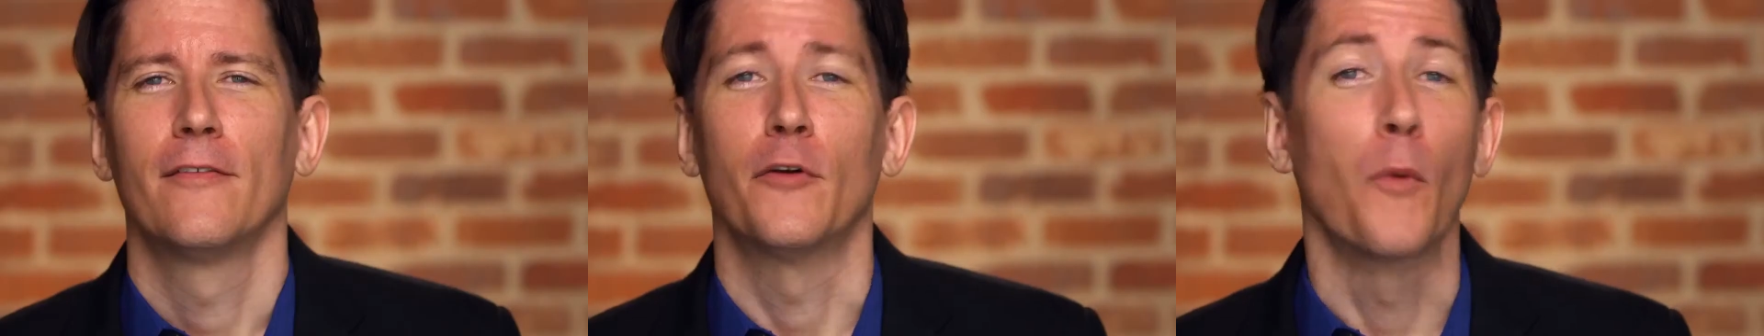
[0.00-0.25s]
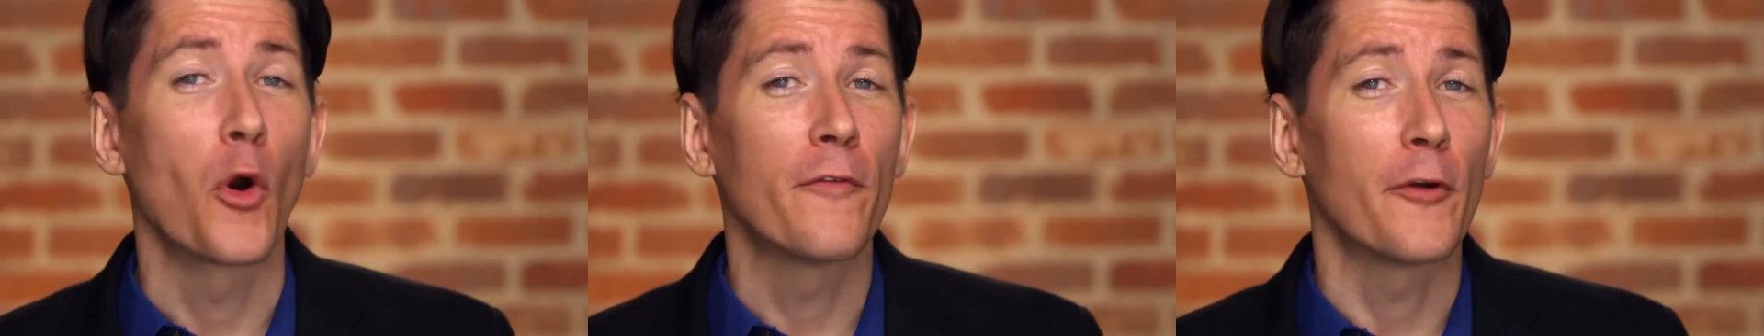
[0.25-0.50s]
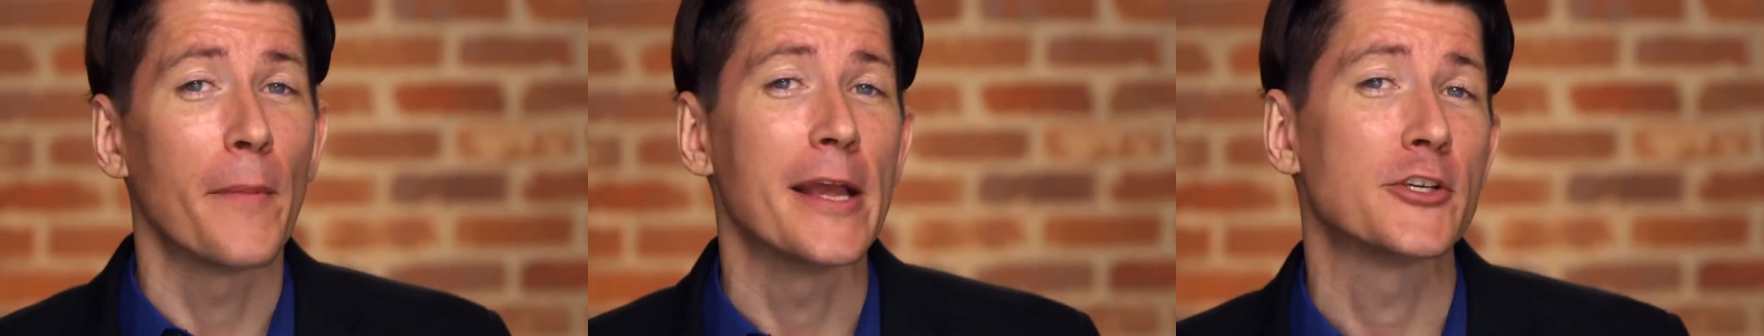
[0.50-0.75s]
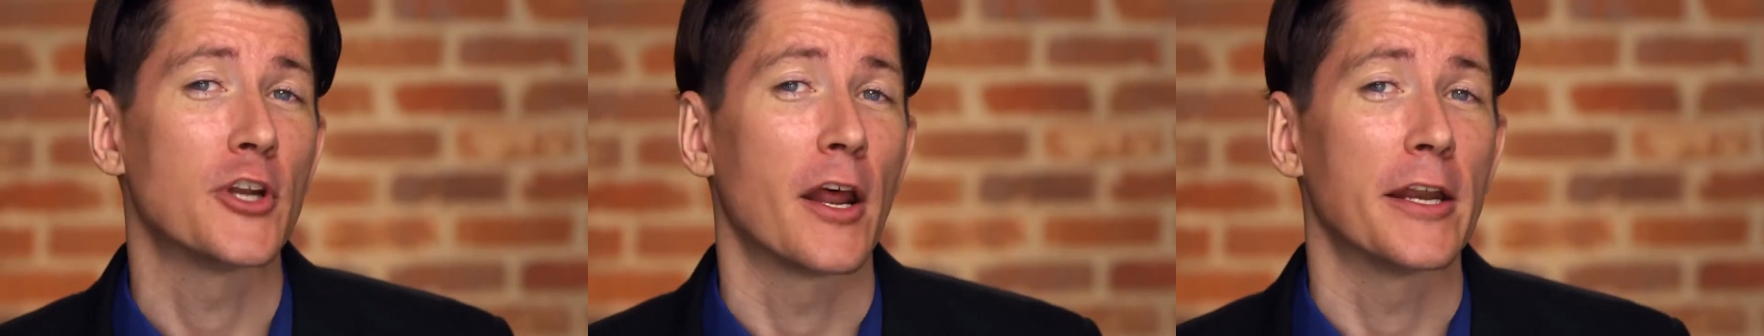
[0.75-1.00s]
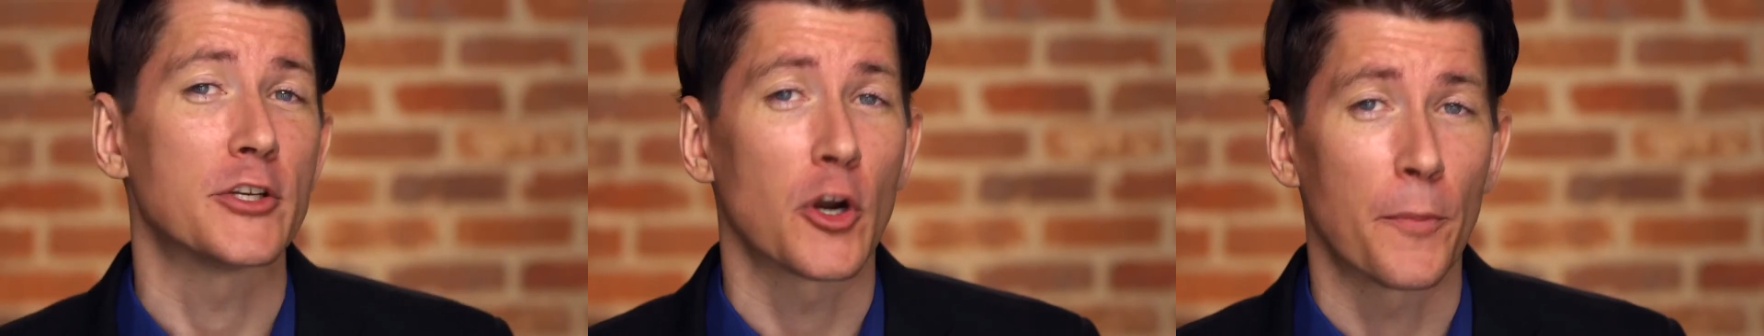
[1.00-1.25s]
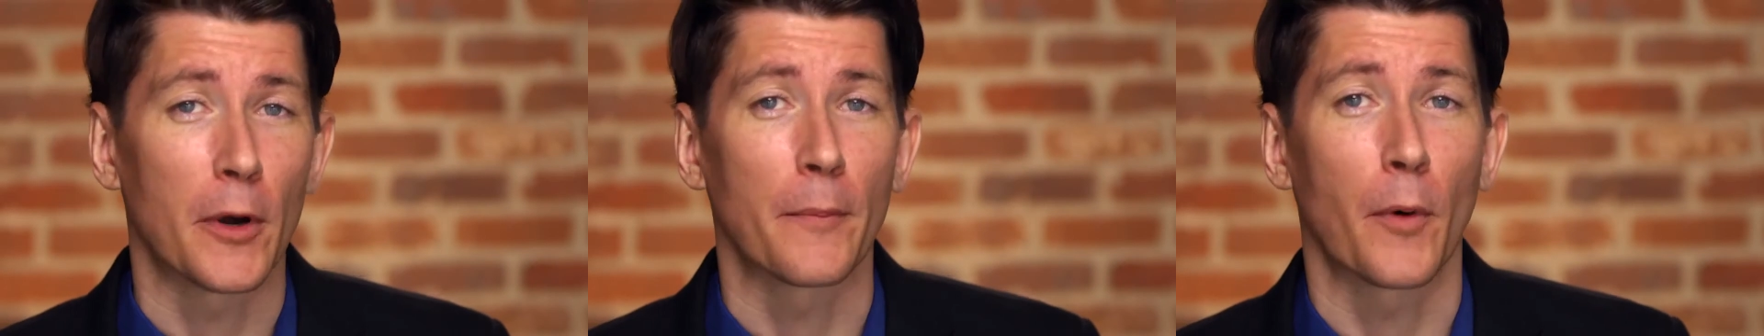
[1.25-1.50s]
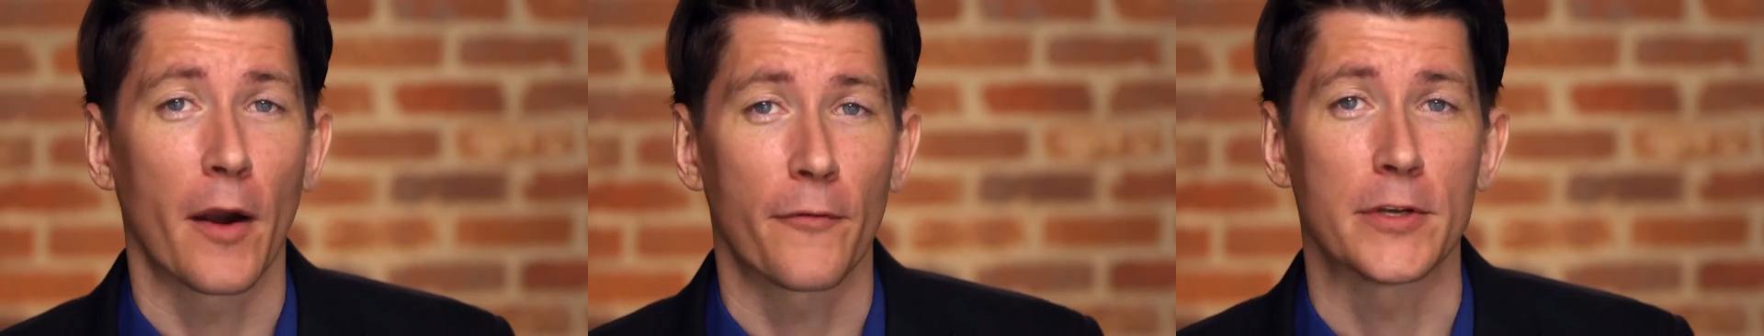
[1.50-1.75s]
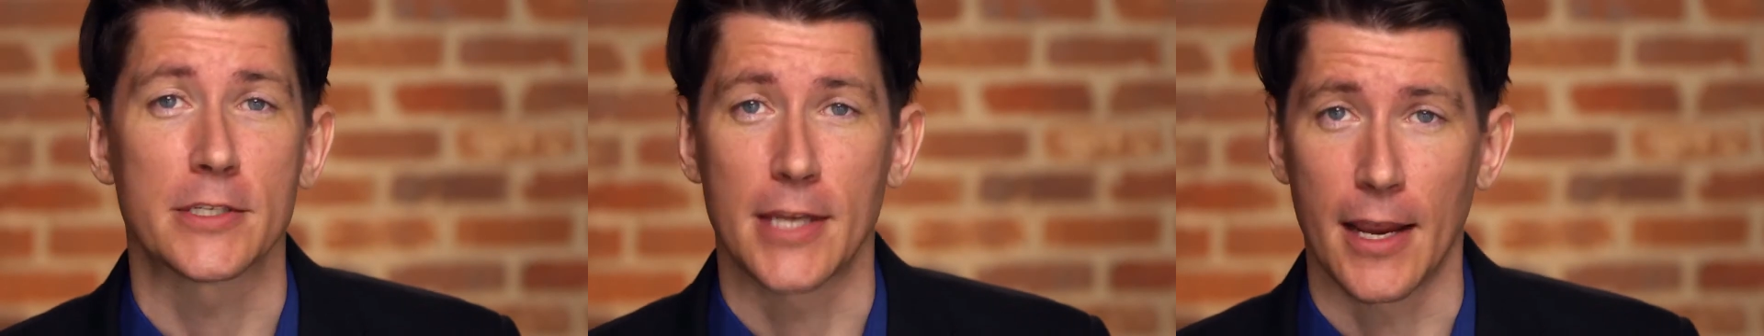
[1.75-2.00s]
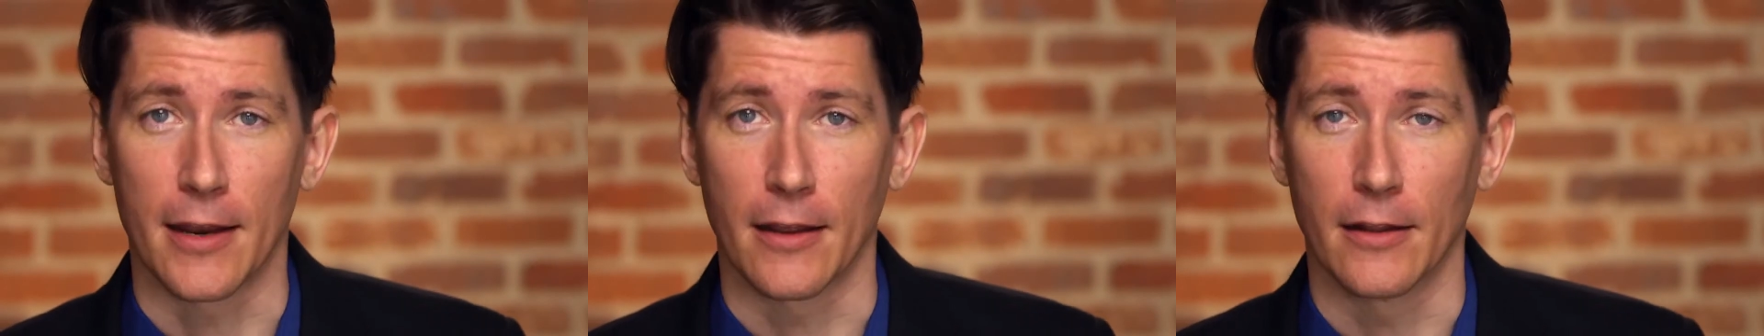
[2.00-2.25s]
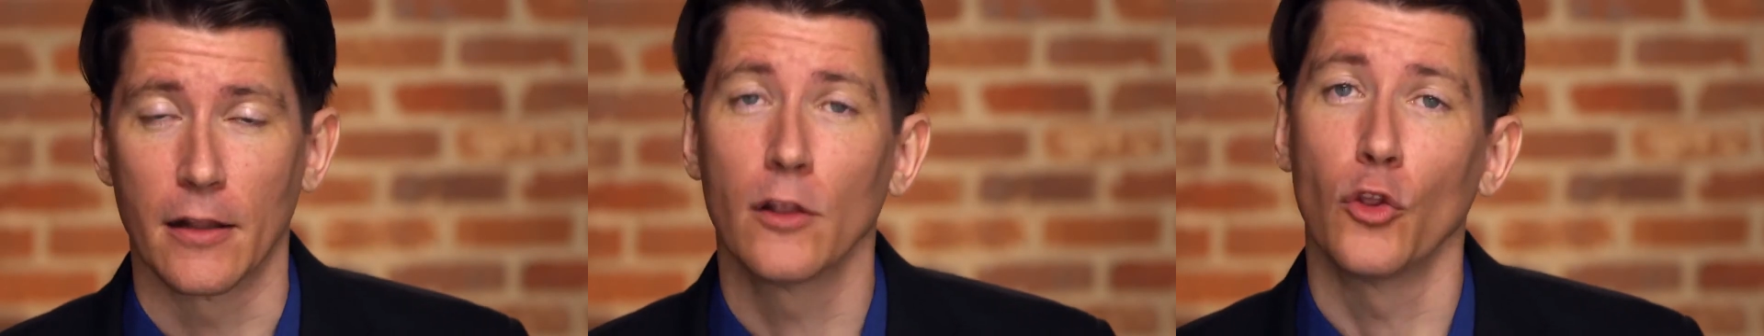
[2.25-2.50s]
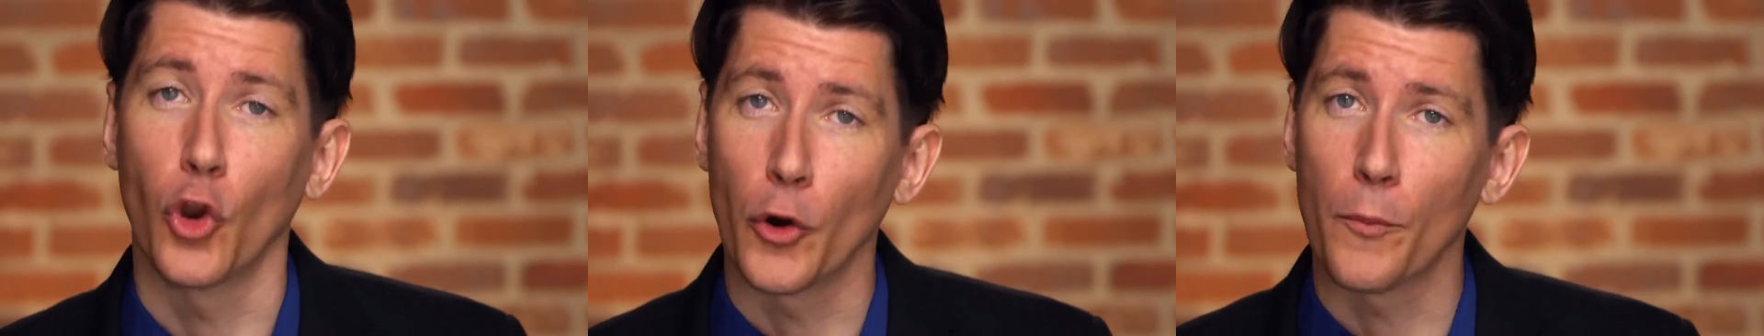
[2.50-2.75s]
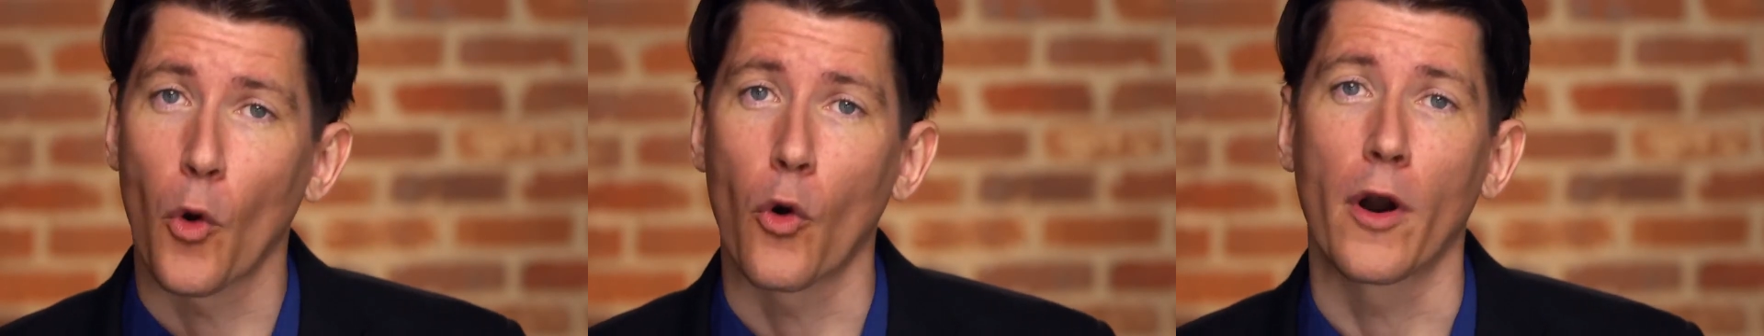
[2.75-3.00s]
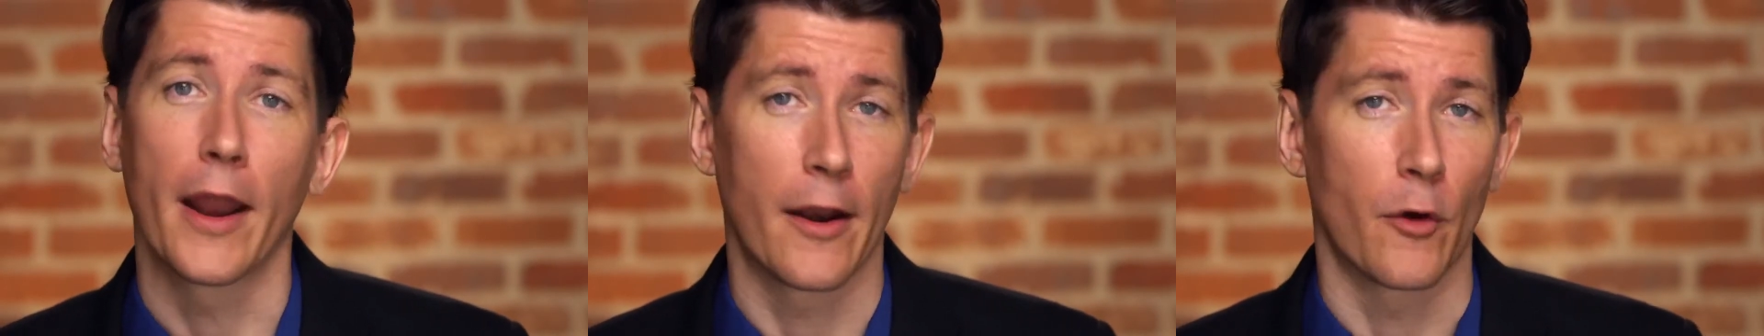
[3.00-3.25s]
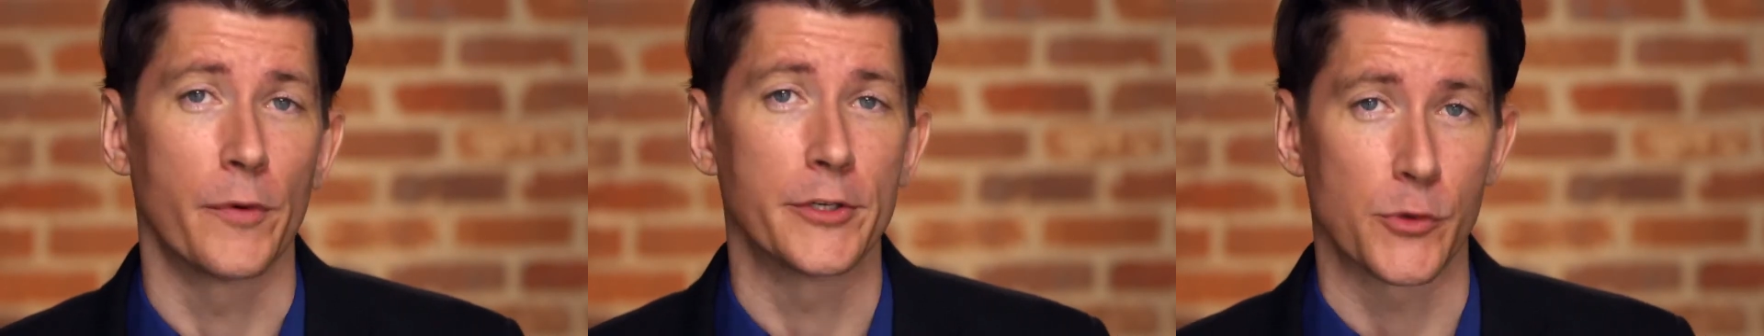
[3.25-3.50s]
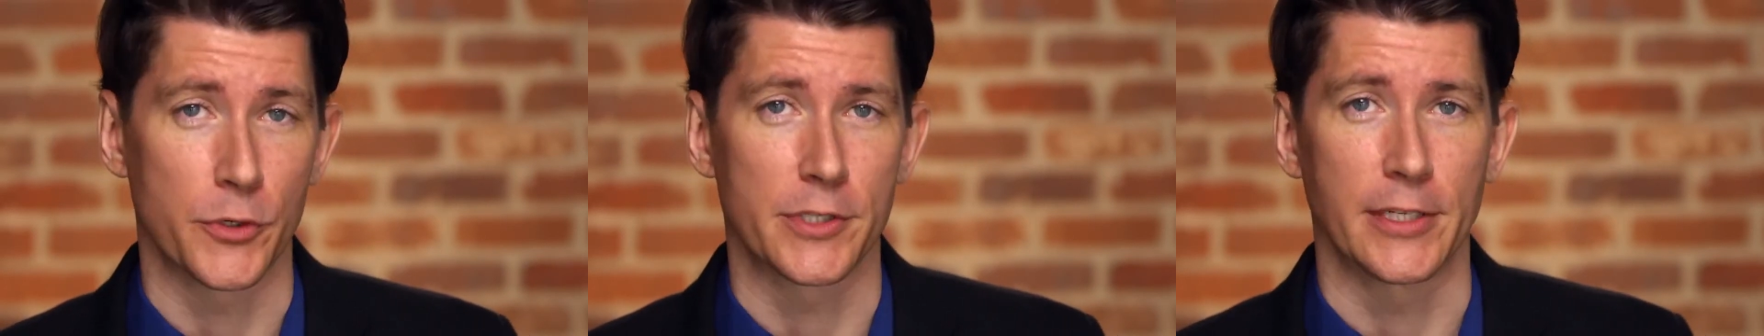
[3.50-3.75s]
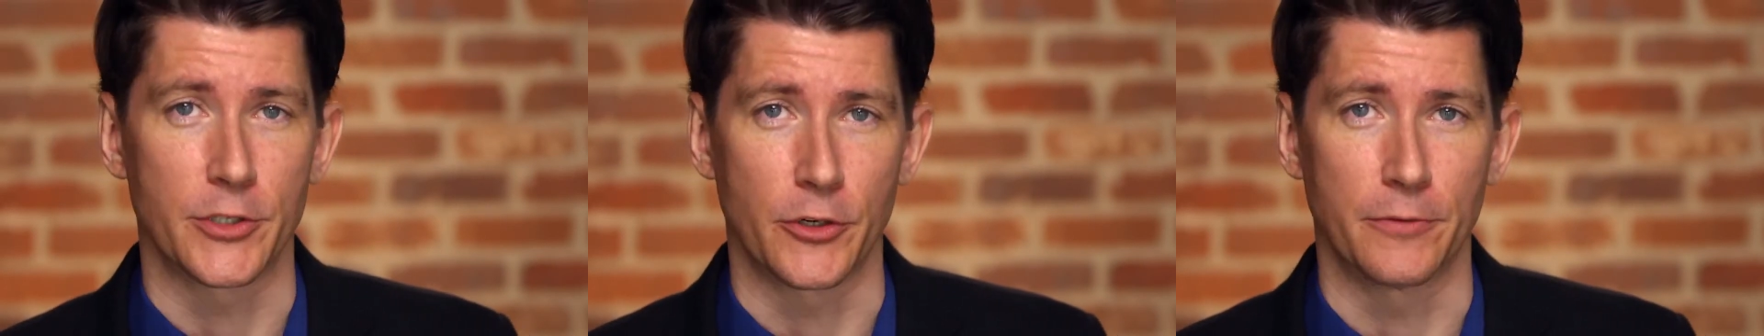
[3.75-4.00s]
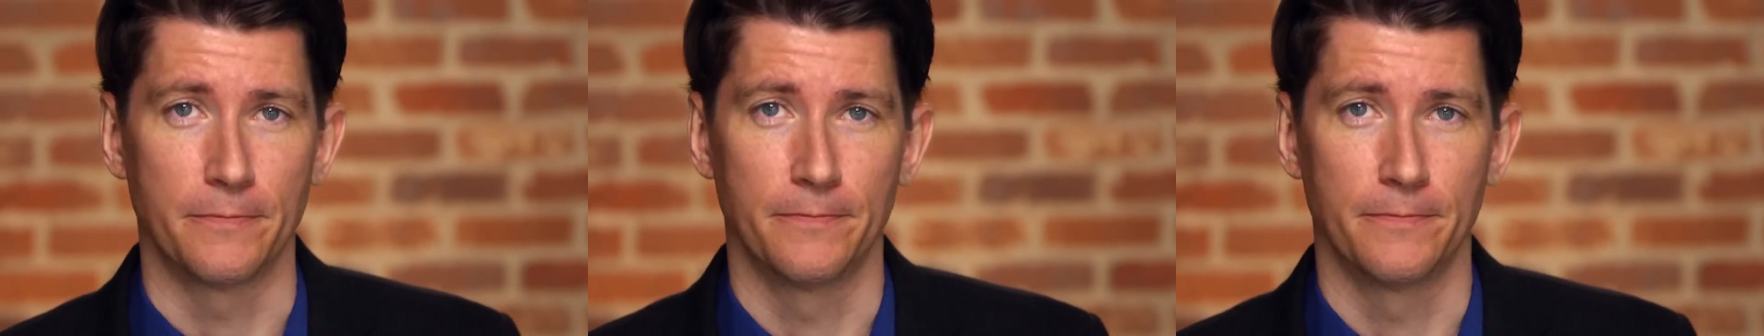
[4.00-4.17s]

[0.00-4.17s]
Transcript: For more information on interpreting preference data, learn more at our Resource Center.